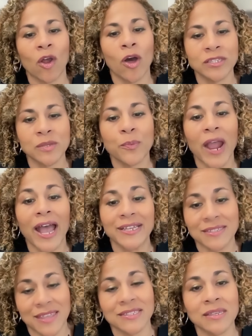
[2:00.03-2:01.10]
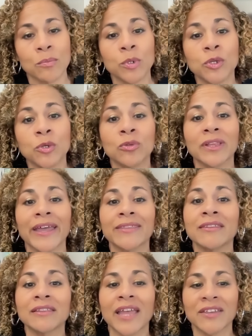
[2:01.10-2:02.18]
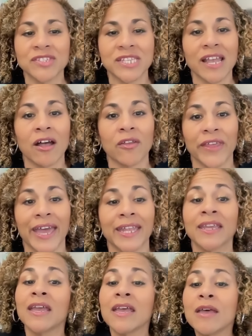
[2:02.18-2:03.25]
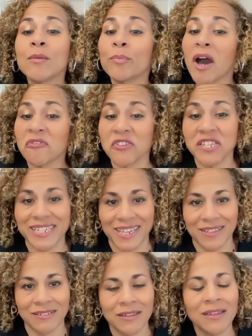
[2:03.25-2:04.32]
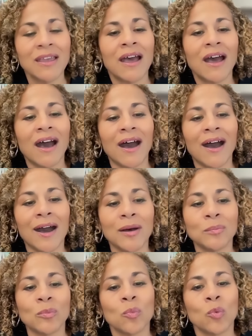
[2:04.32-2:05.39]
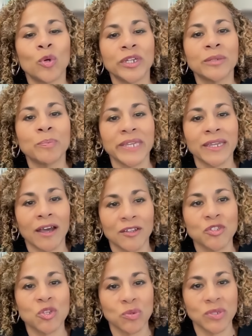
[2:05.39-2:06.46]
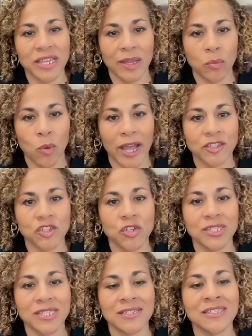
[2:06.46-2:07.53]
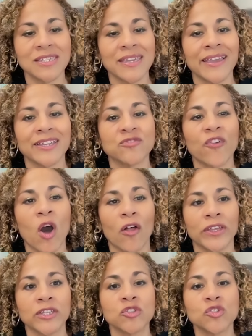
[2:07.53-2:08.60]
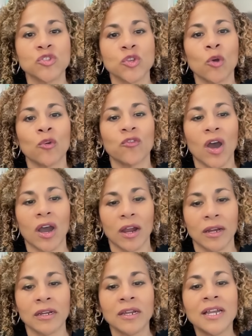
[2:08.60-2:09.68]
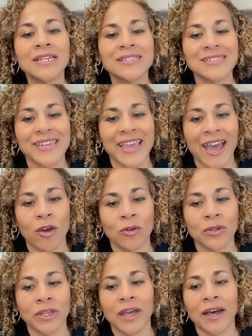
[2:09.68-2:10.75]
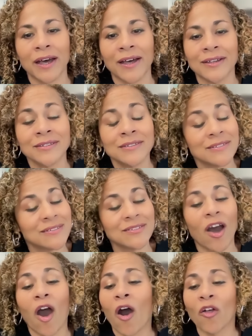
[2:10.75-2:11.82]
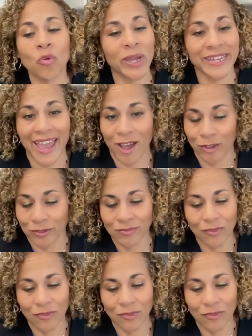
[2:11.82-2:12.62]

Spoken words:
all surprised that someone who led the lifestyle that Puffy did would be on suicide watch, since he has fallen so far down, all the way down.